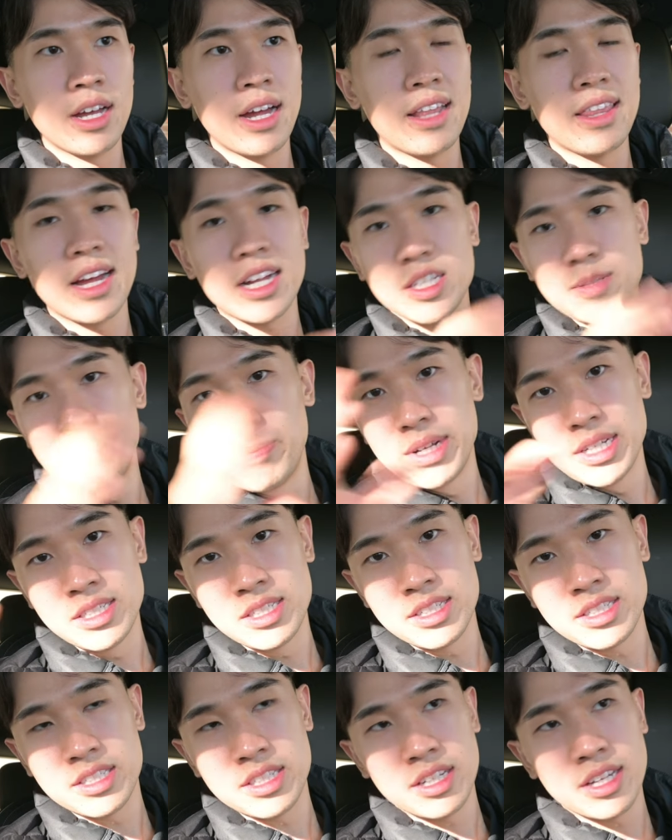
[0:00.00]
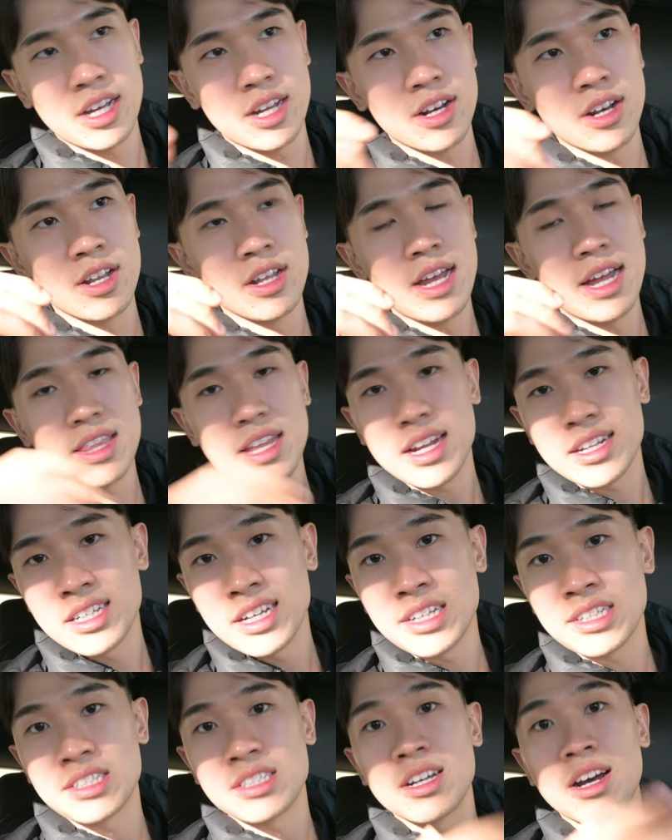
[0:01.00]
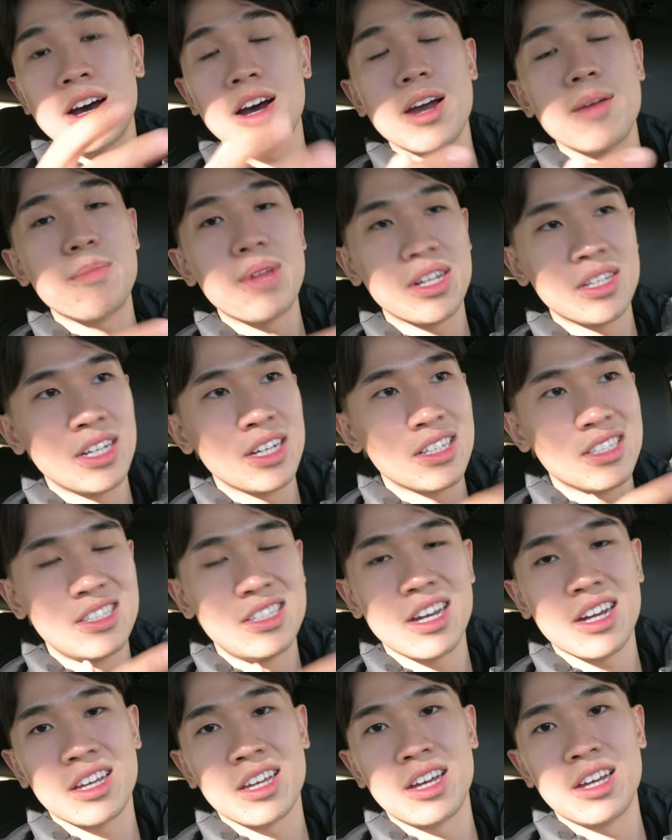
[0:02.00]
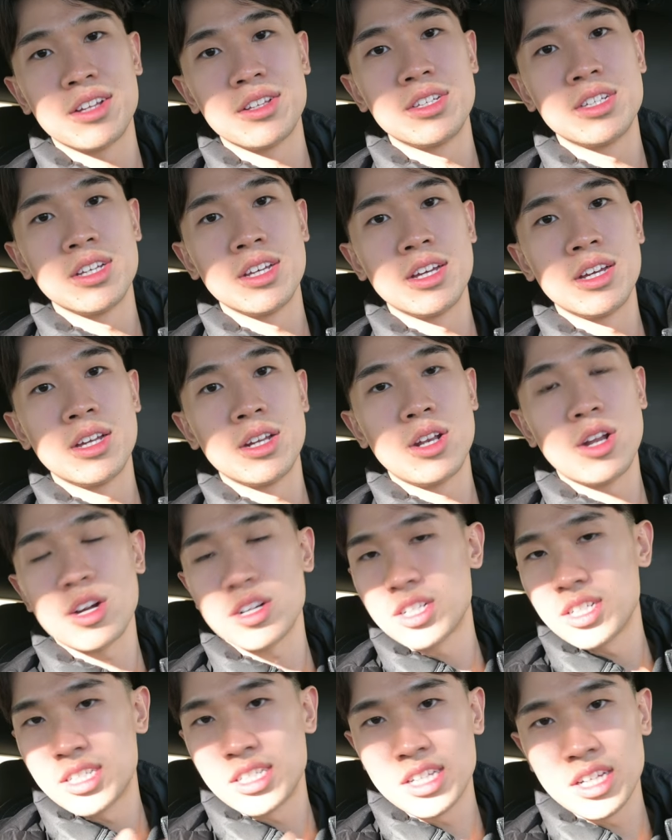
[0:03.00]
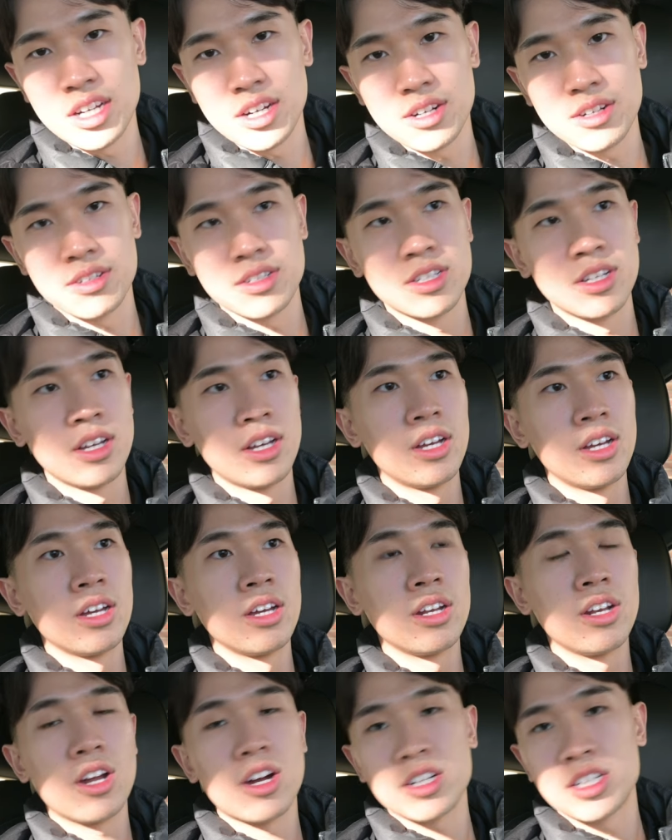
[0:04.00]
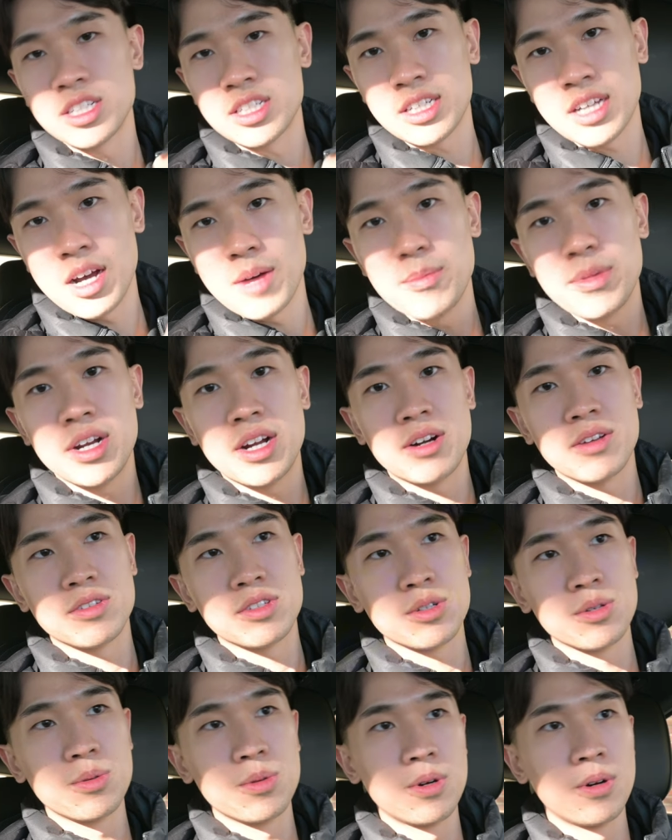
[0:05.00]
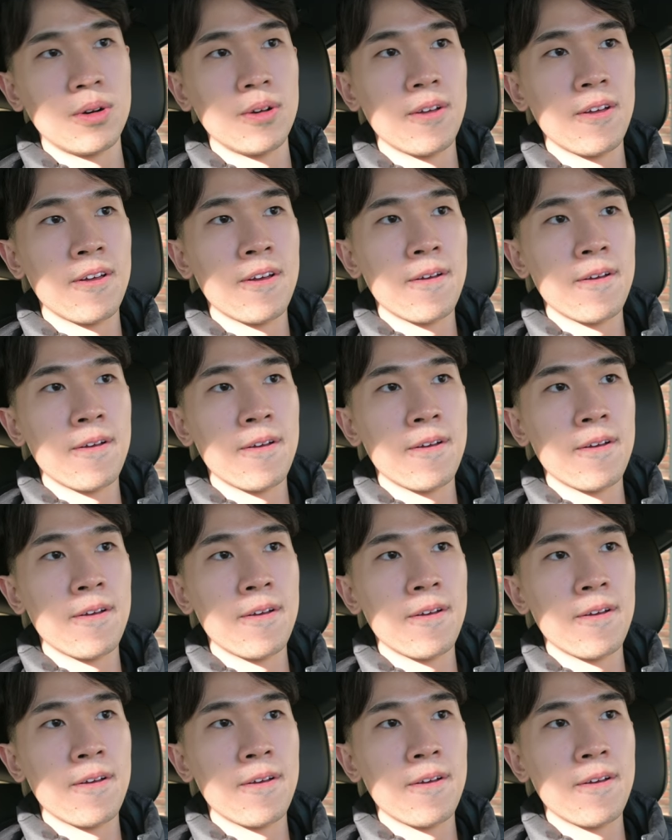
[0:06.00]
And that's business again. And that takes time. That takes decades, not just years, not just coming out of school.